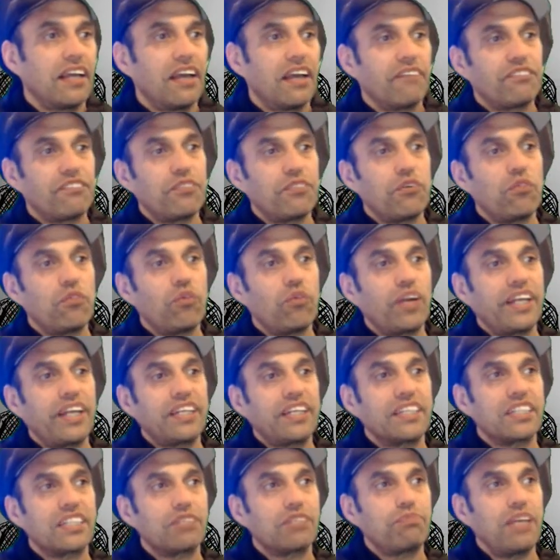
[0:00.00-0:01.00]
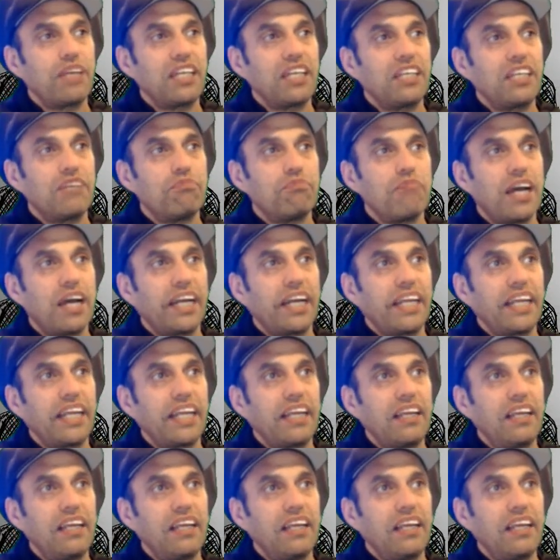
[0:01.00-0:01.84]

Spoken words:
if I'm not willing to spend the money